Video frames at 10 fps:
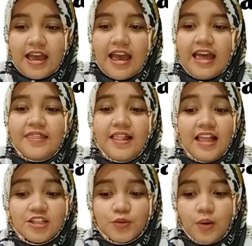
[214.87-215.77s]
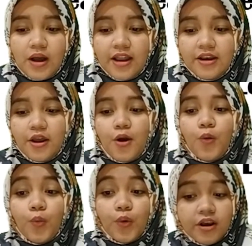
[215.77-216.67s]
And the last one,
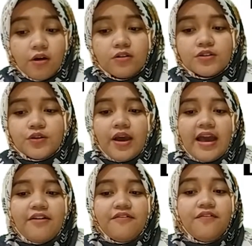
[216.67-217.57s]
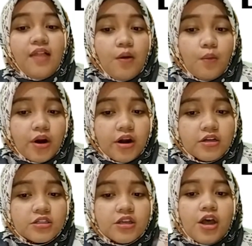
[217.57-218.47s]
we also have
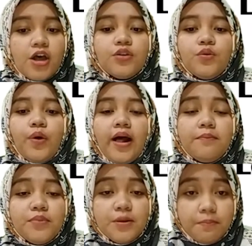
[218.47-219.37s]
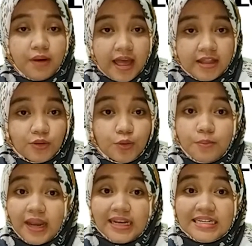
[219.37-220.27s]
flowers to help the plant to
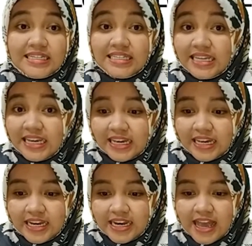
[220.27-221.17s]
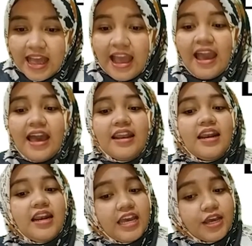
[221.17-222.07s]
make the seed,
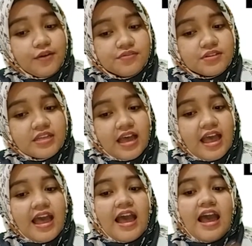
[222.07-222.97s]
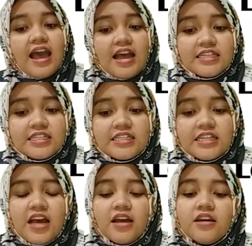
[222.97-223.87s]
and leaves as
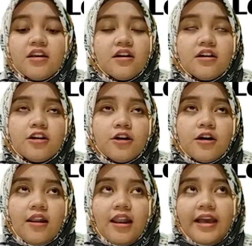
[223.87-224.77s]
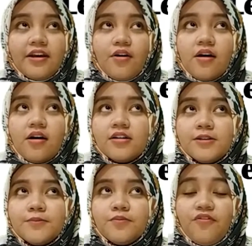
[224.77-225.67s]
the
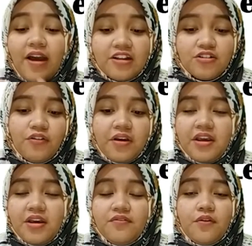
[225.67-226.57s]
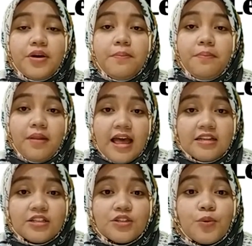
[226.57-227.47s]
factory for the
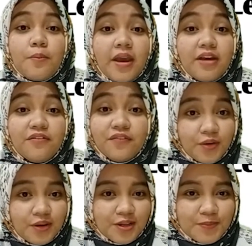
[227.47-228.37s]
plants to make food.